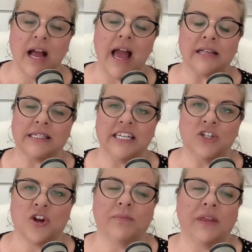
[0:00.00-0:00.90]
as a
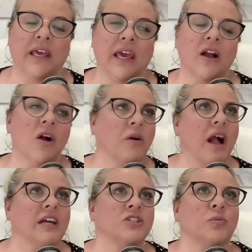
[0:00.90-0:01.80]
teacher, I'm thinking, oh
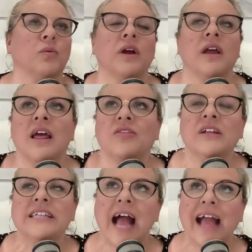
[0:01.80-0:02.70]
gosh, the
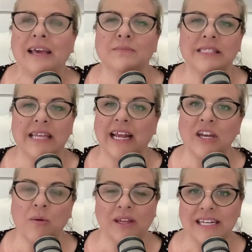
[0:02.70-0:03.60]
times that I
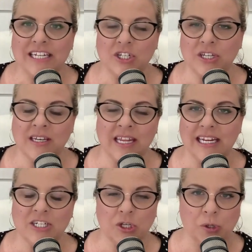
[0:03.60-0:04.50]
know
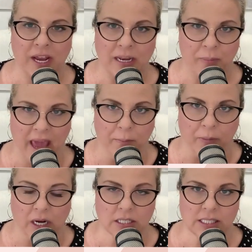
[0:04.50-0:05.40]
needed to grade
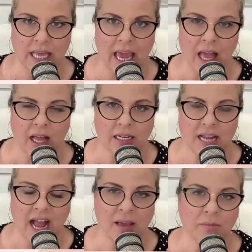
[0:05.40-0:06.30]
papers
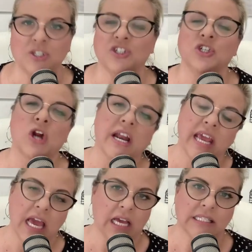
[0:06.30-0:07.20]
and I was just
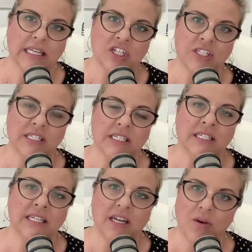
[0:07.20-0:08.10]
dreading it because I just
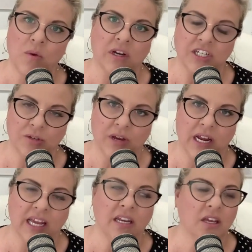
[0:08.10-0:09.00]
didn't want to do it.
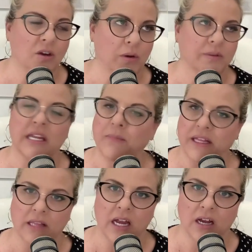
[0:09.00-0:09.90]
I knew it was going to be
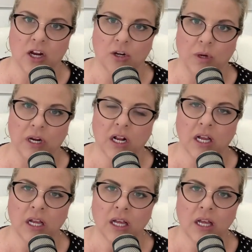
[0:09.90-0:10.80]
a lot of hard work.
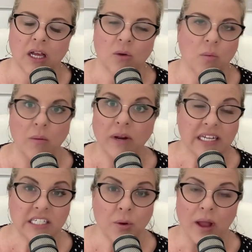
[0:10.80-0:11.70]
What would
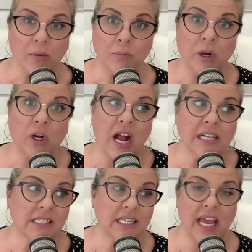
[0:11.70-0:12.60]
I do? I would
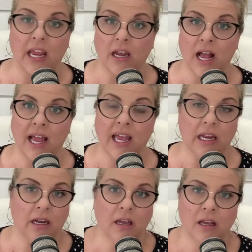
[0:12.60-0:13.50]
procrastinate.
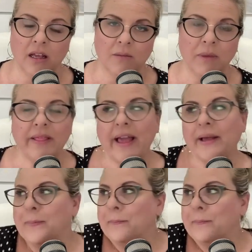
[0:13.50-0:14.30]
I'd be like,